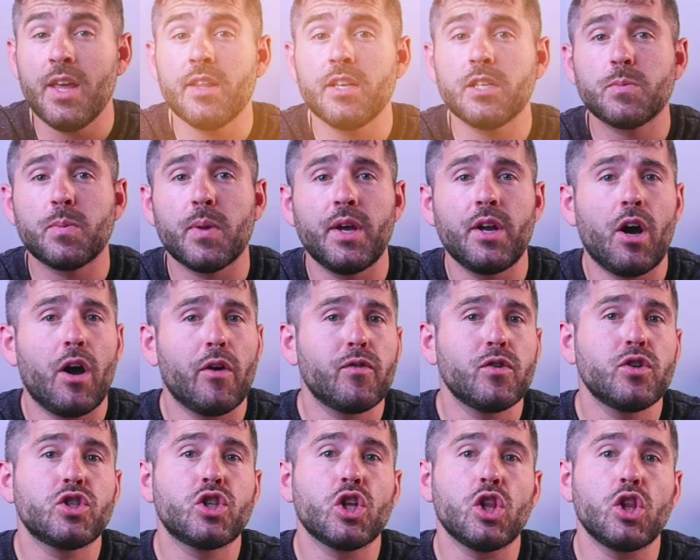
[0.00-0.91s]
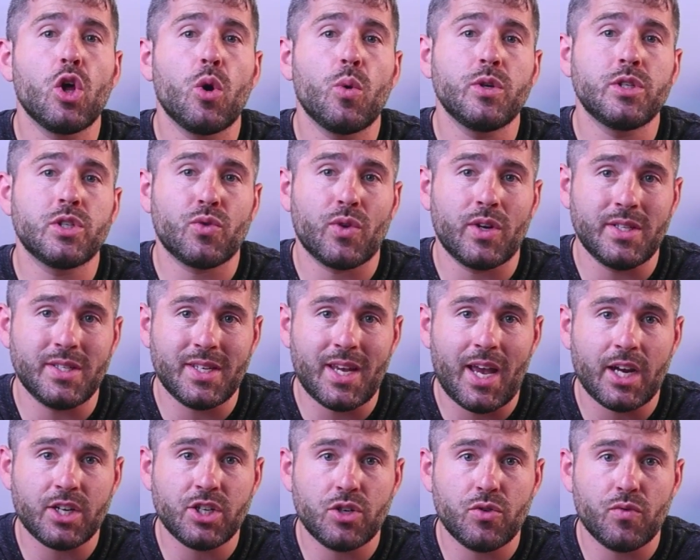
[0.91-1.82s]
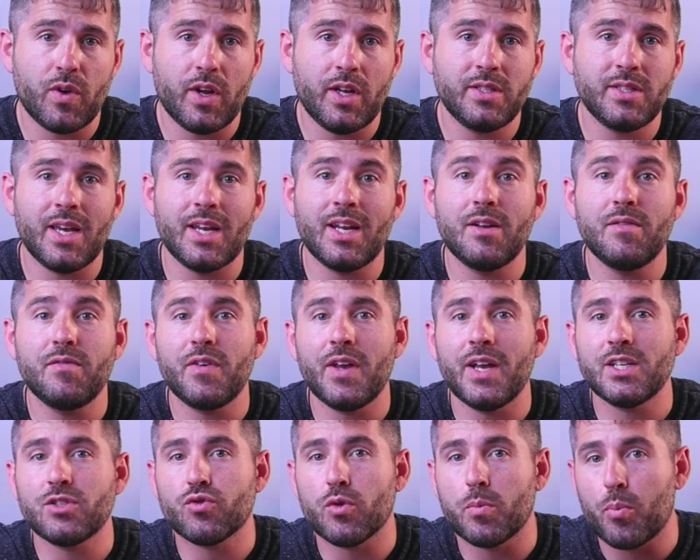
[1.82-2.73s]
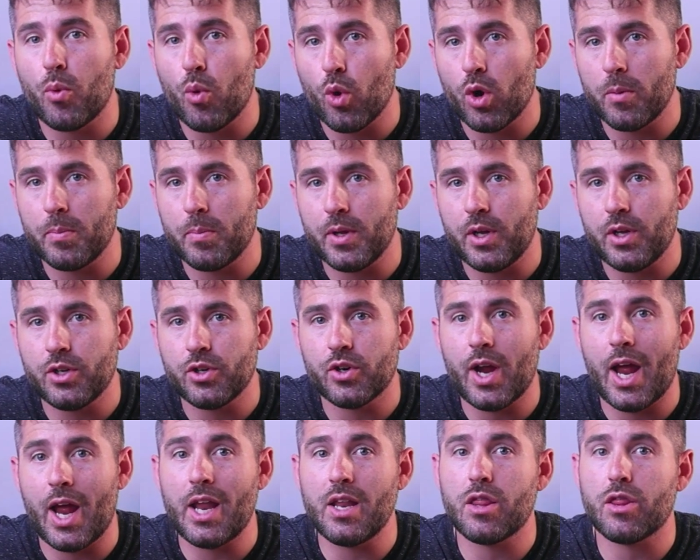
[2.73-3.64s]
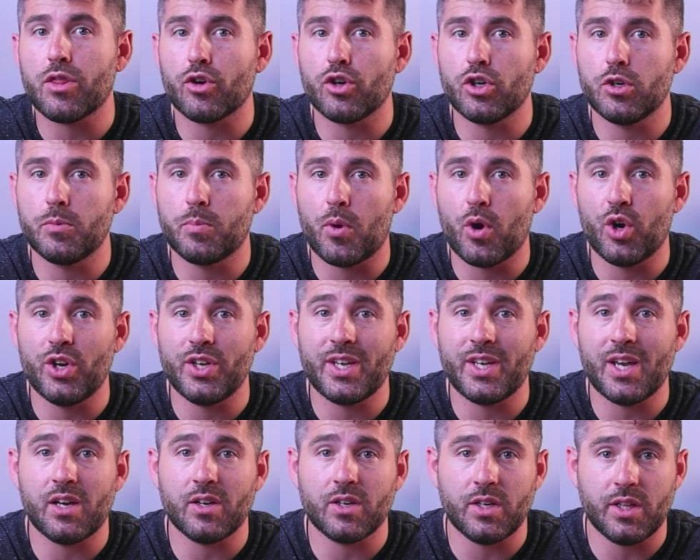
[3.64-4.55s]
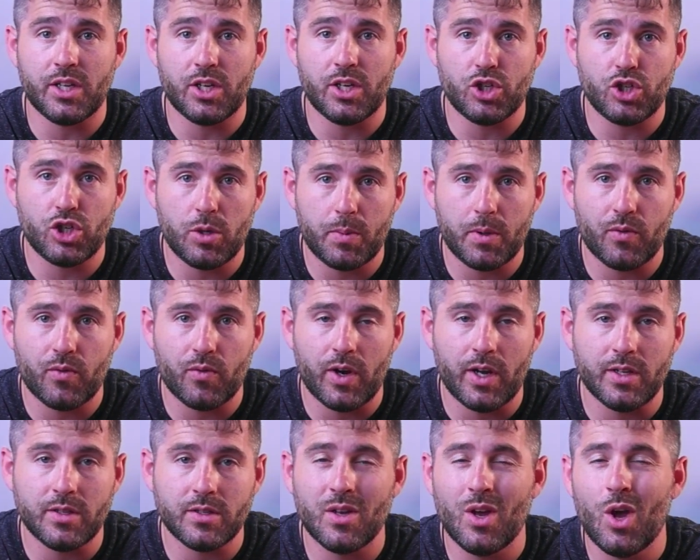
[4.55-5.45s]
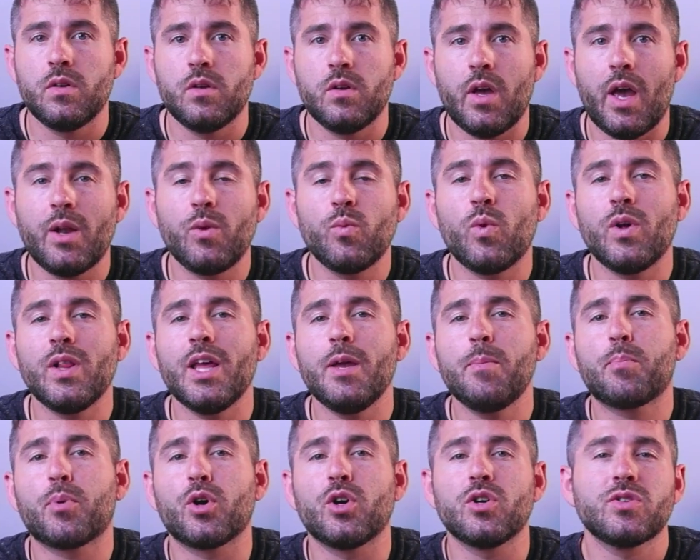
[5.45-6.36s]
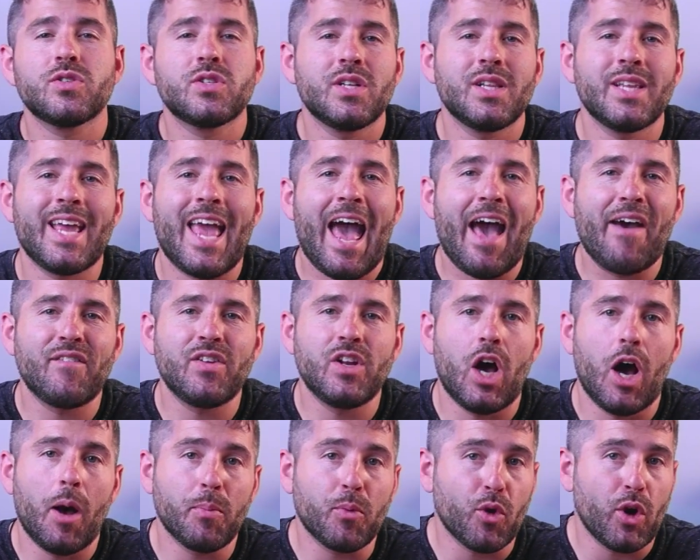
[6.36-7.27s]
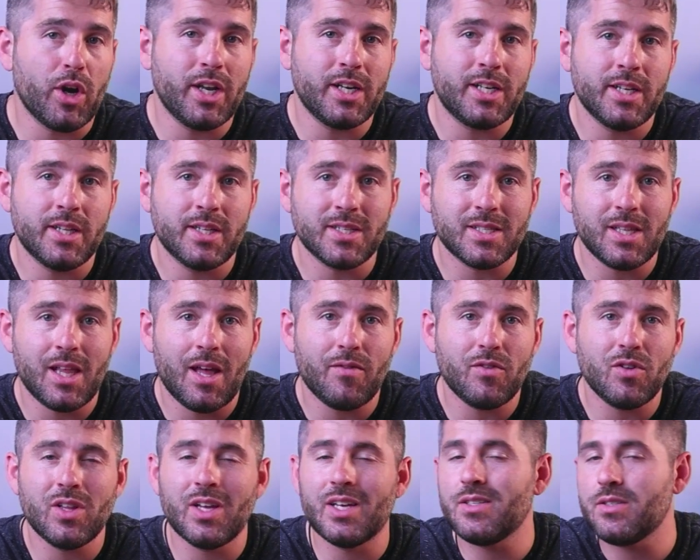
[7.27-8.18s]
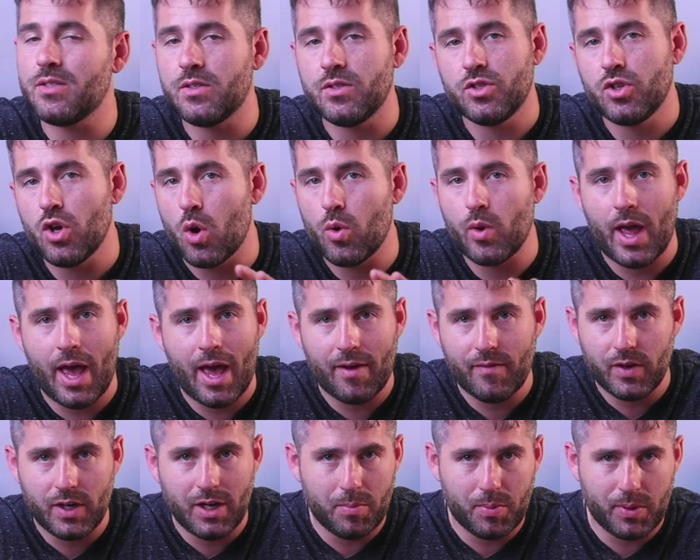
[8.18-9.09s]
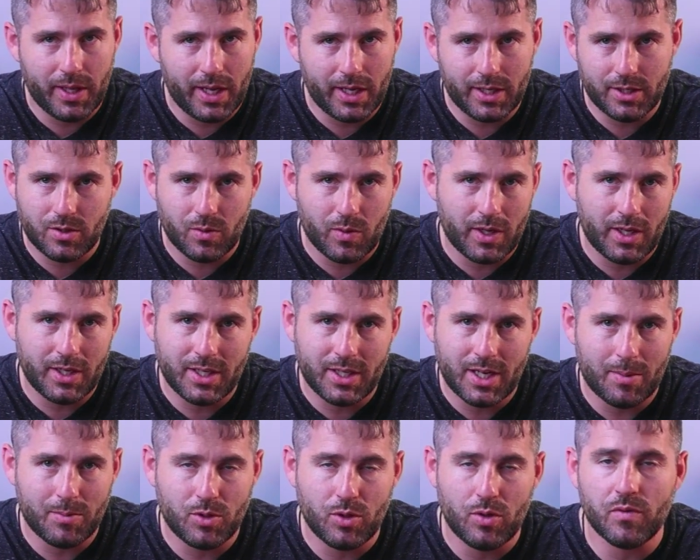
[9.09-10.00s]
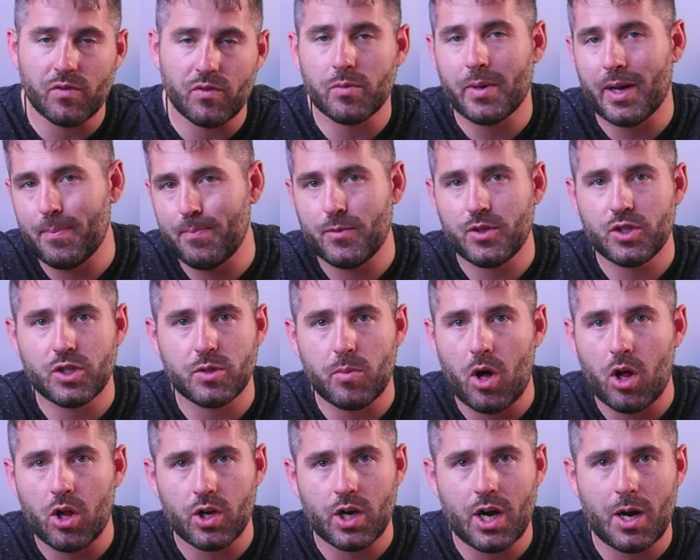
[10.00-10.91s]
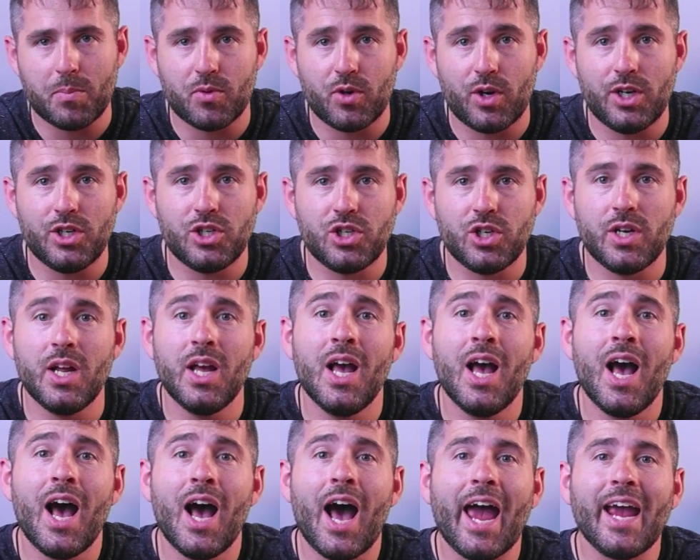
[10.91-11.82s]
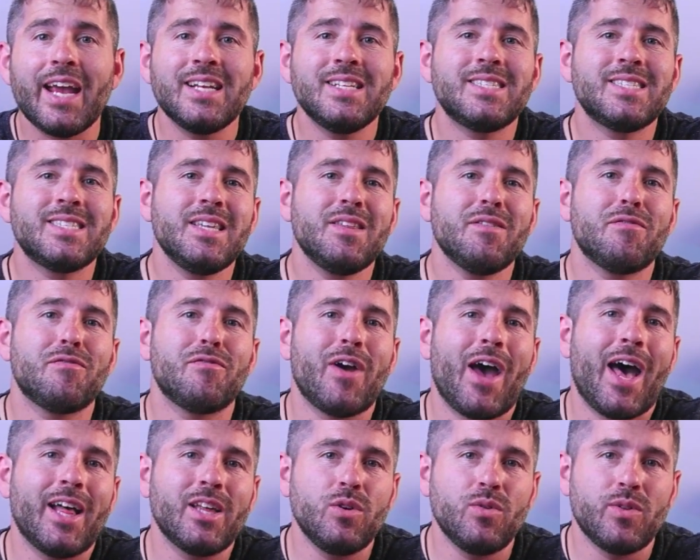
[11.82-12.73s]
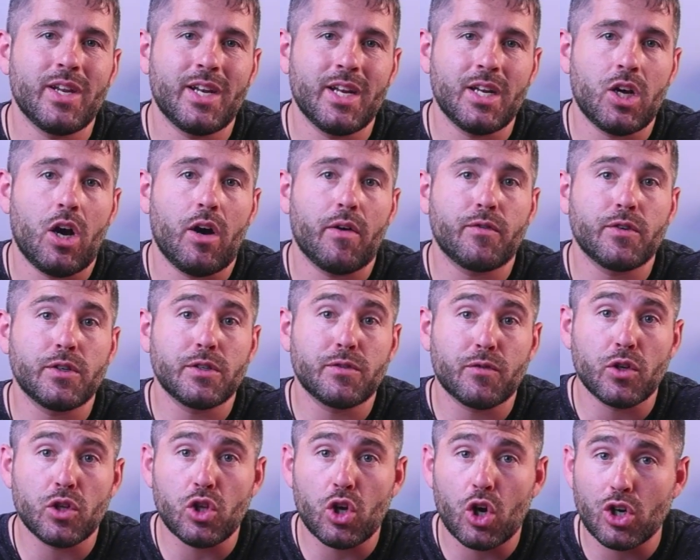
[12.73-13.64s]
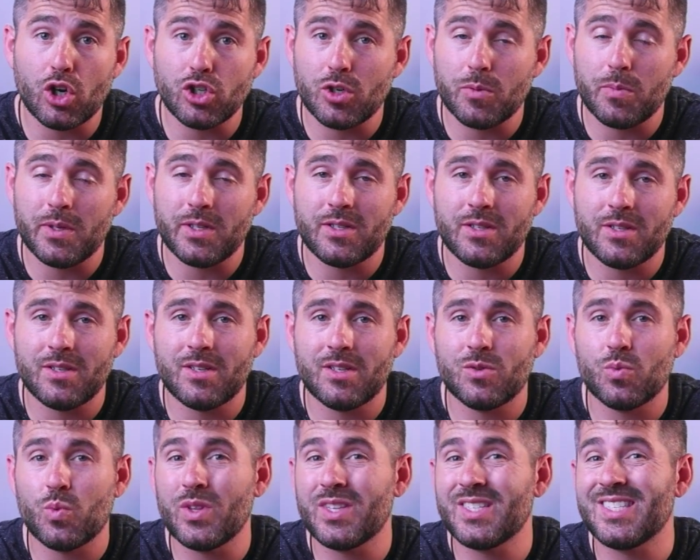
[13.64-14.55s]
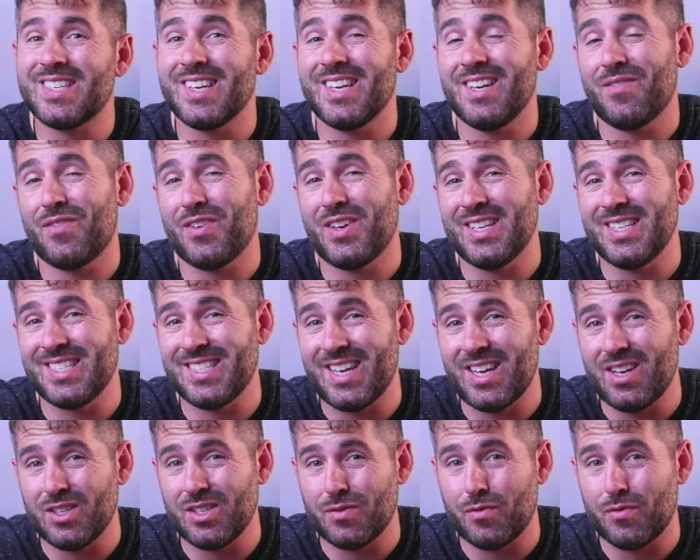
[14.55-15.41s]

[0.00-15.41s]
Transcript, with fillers: This plan offers the lowest transaction rates, an advanced report builder, and third-party calculated shipping rates. And while I personally haven't upgraded to this level and don't have any plans to anytime soon for my smaller operation, I can see the value that it offers for larger businesses with significant sales